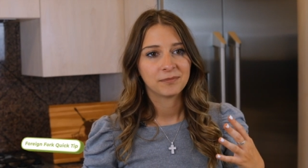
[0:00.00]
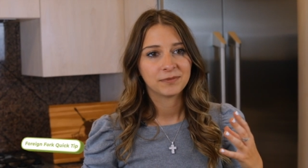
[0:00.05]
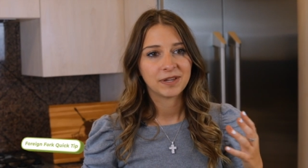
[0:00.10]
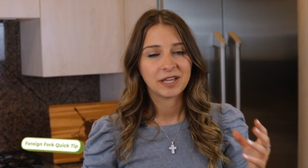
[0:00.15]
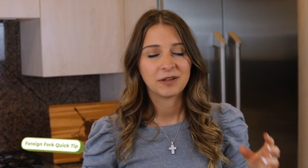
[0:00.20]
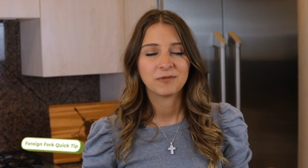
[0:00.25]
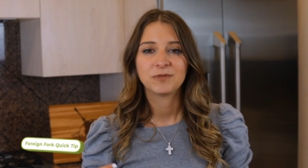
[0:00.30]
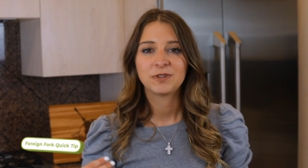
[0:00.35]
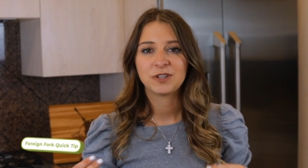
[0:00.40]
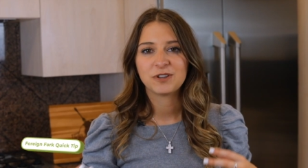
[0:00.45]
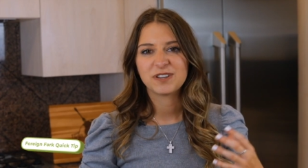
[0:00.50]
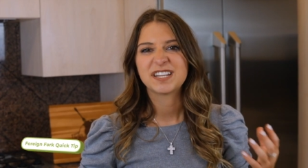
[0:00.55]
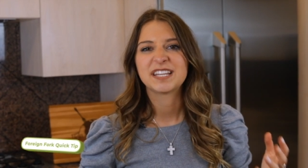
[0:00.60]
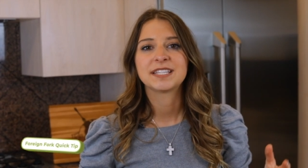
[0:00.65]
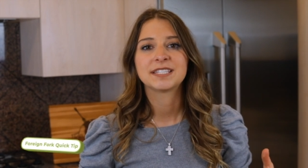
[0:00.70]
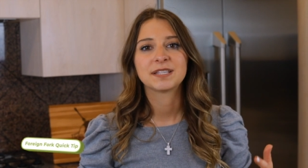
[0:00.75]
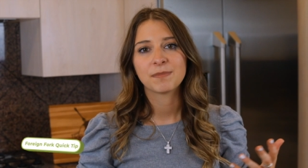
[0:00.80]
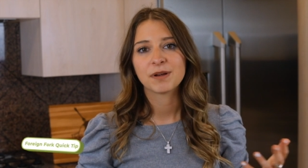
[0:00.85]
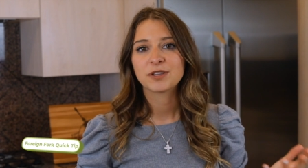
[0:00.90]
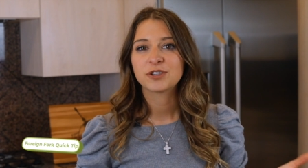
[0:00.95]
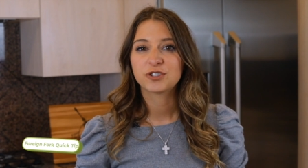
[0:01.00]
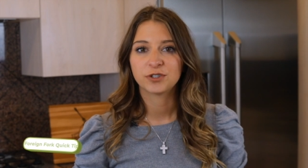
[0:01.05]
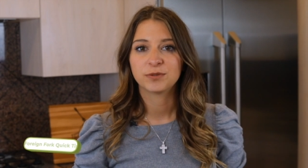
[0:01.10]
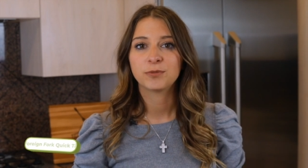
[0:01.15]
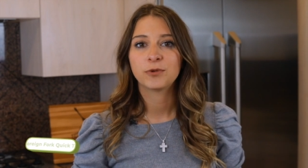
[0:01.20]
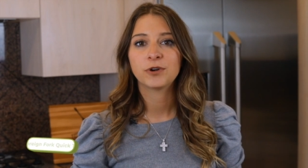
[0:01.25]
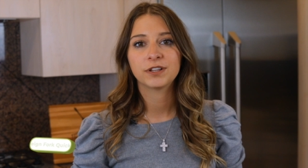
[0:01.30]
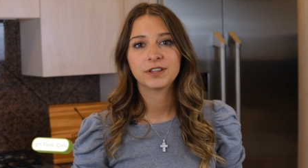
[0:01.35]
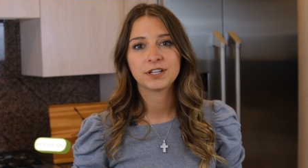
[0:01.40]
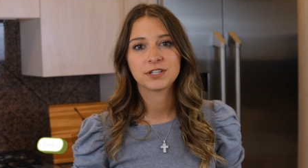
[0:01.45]
Like you can taste the mustard
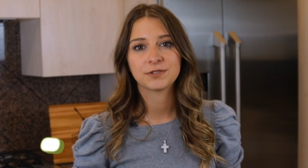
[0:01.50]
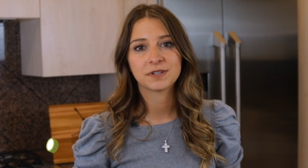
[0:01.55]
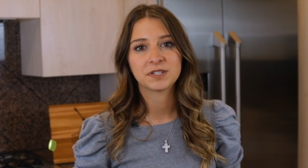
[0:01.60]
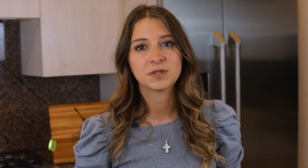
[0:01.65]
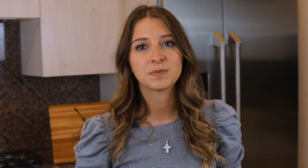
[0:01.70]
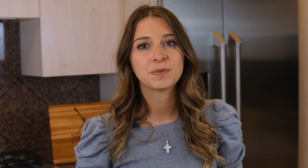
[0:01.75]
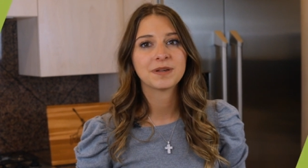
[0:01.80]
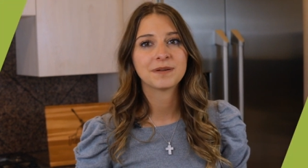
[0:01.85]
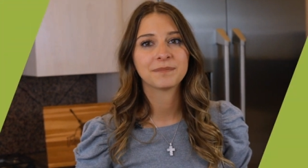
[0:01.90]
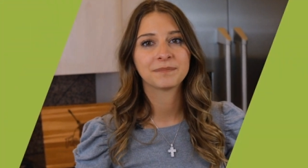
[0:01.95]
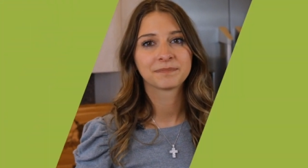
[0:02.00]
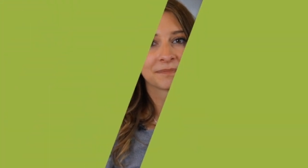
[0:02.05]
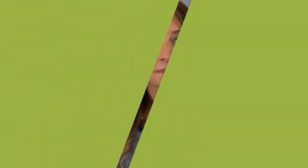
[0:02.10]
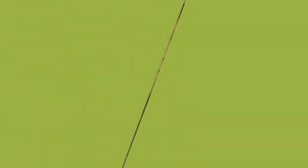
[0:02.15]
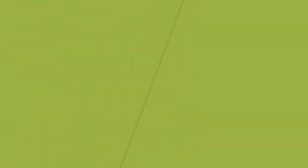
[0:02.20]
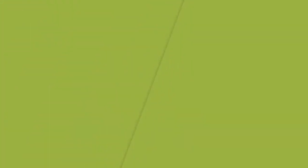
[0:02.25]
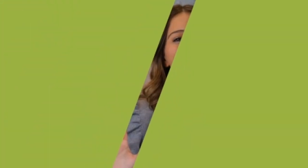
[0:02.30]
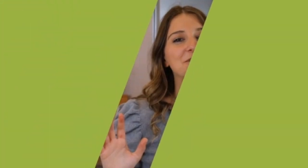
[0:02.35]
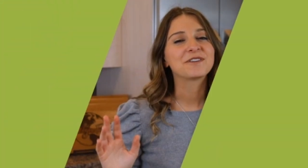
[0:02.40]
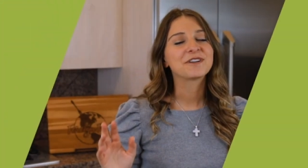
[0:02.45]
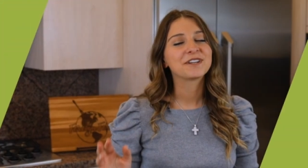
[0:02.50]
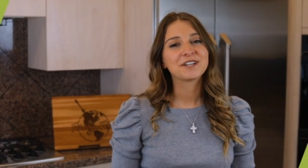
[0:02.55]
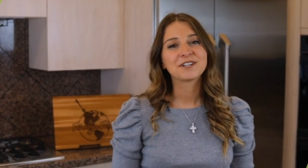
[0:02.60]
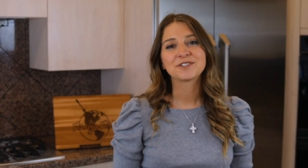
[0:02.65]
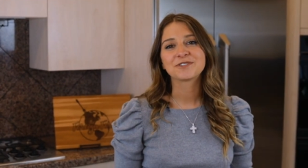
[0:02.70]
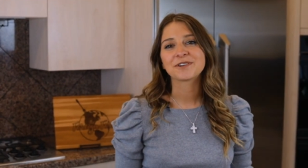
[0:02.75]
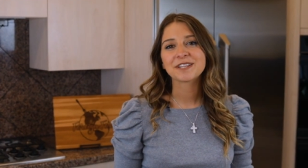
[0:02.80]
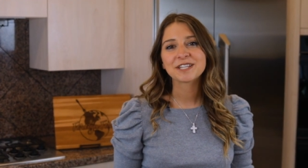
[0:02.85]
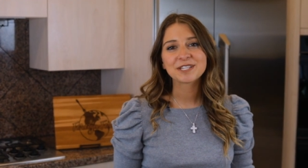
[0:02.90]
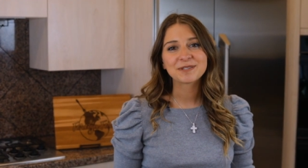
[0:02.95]
more in this recipe. You can
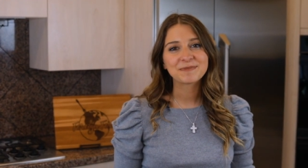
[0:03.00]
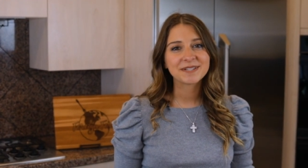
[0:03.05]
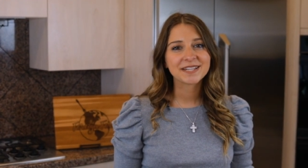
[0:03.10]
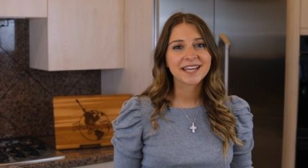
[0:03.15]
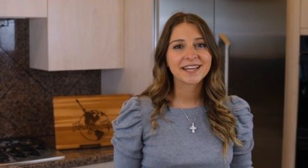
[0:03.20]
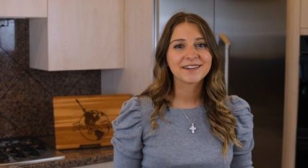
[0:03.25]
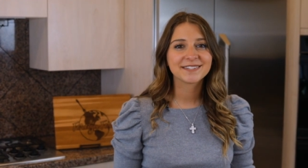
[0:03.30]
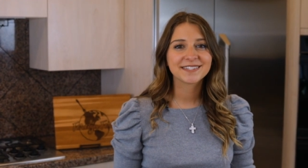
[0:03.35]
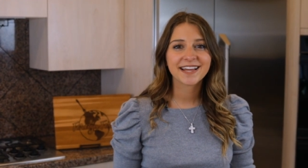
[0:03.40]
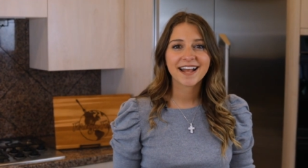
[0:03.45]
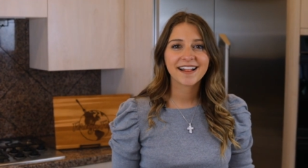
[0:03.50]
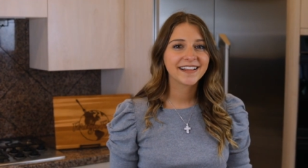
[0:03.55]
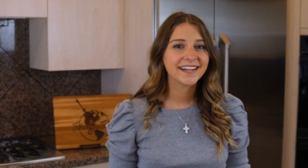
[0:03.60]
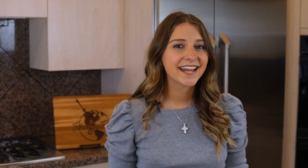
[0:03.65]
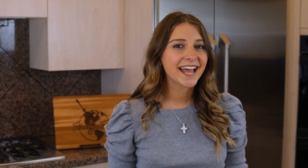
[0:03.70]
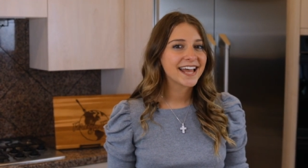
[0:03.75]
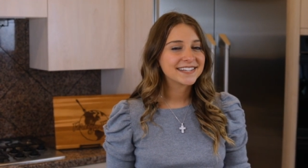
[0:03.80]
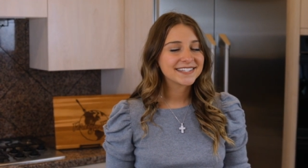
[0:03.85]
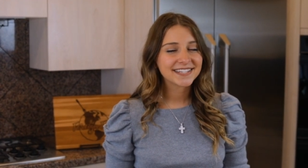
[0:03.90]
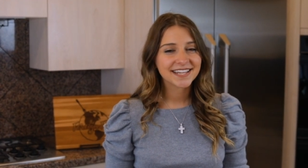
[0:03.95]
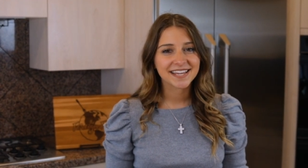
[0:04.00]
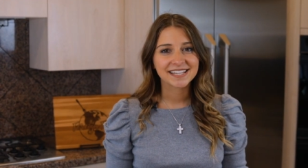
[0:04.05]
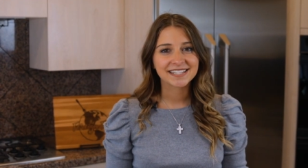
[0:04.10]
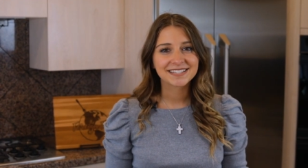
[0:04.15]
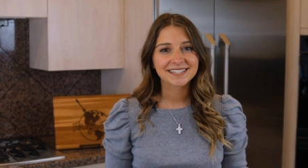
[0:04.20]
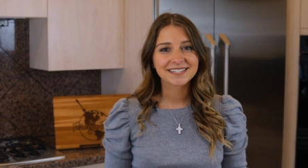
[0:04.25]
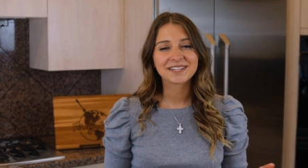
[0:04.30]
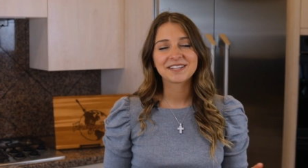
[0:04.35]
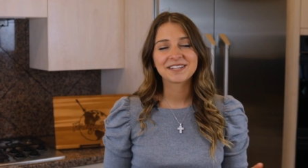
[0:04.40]
enjoy this potato salad as is.